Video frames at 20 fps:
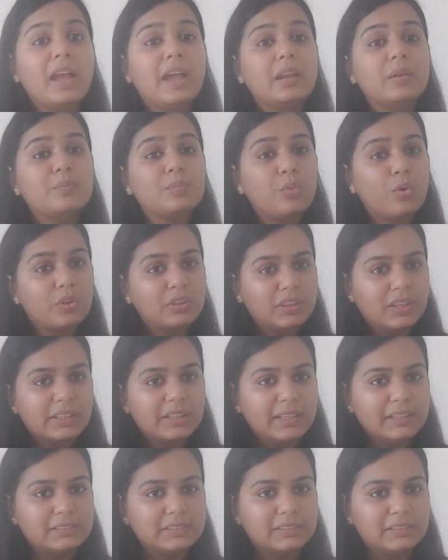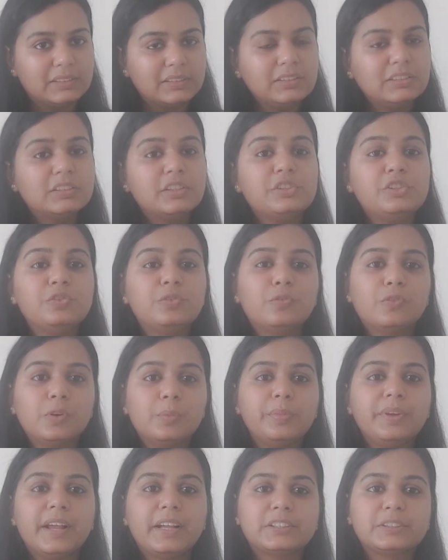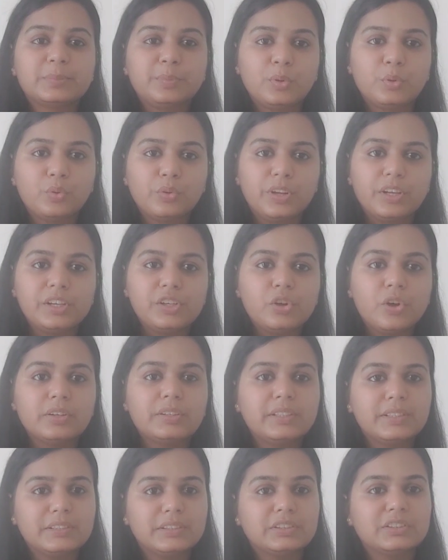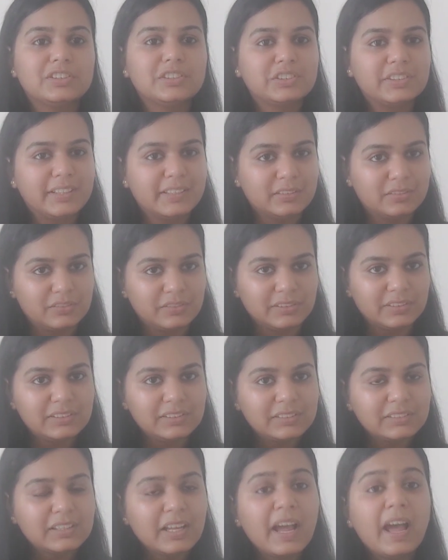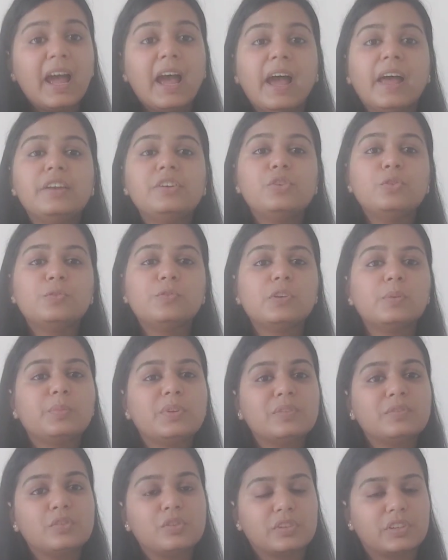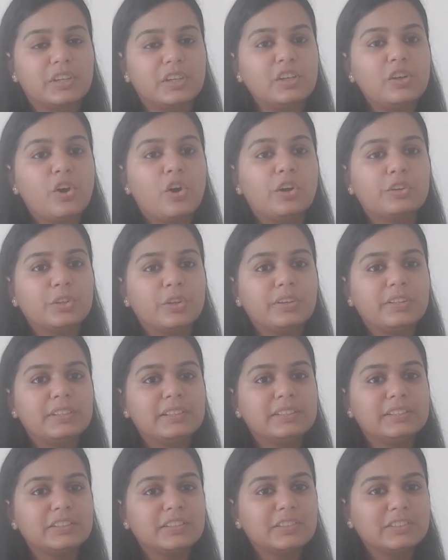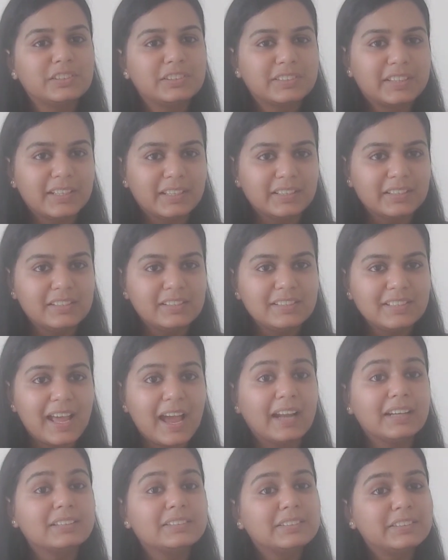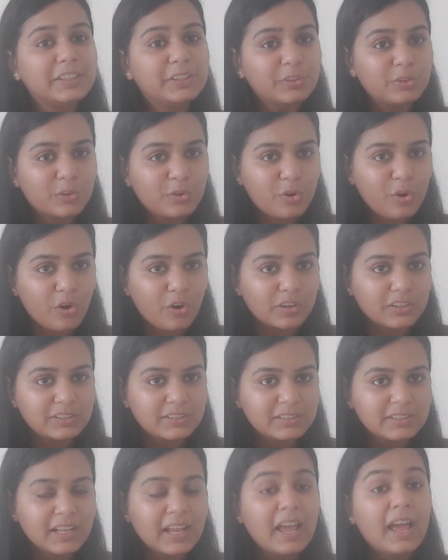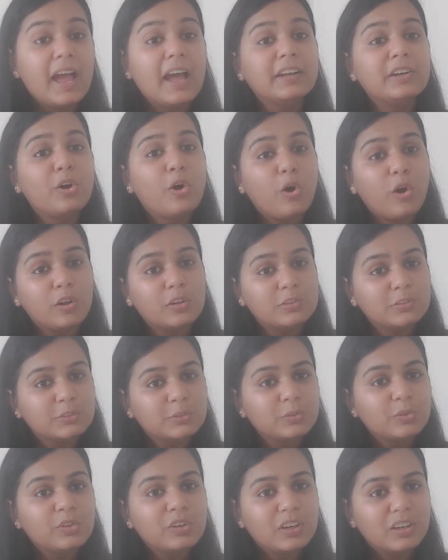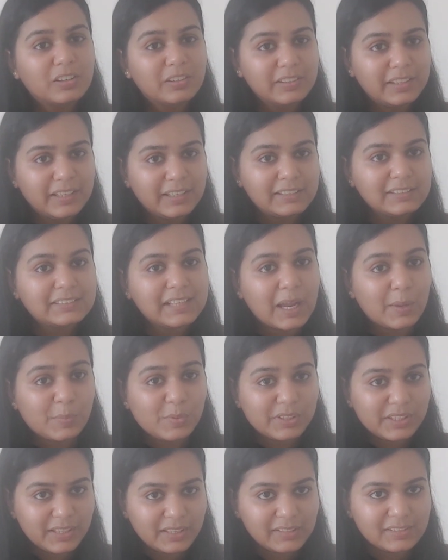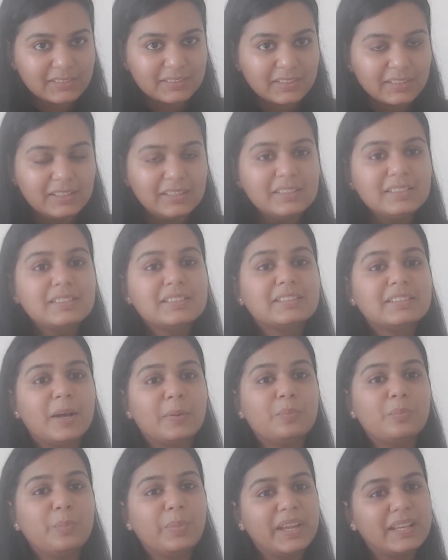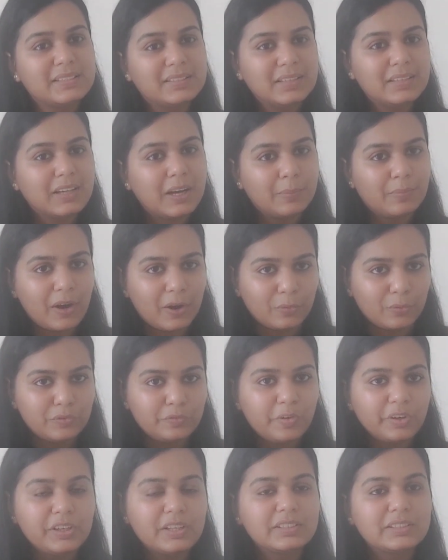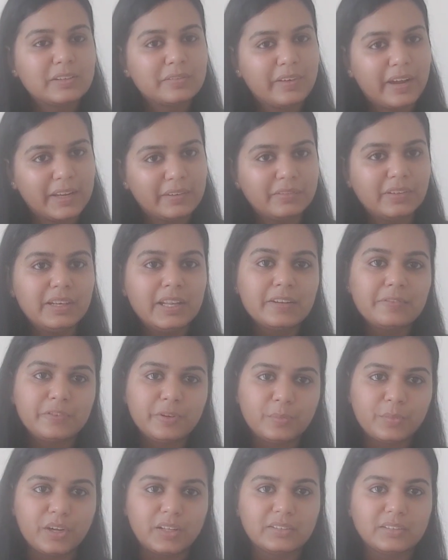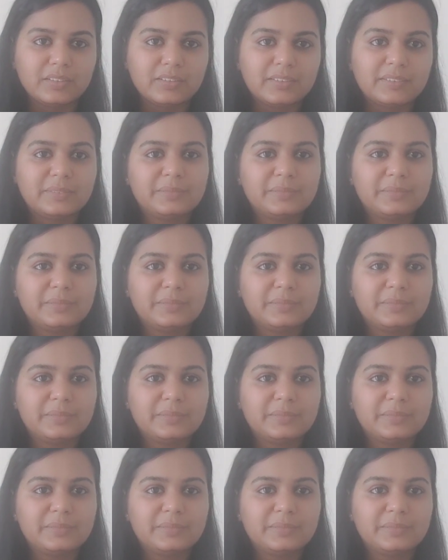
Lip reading: In both the cases, you will be exploring your research interests and you will be working on your research skills at zero cost, and also earning simultaneously some basic amount for your survival every month.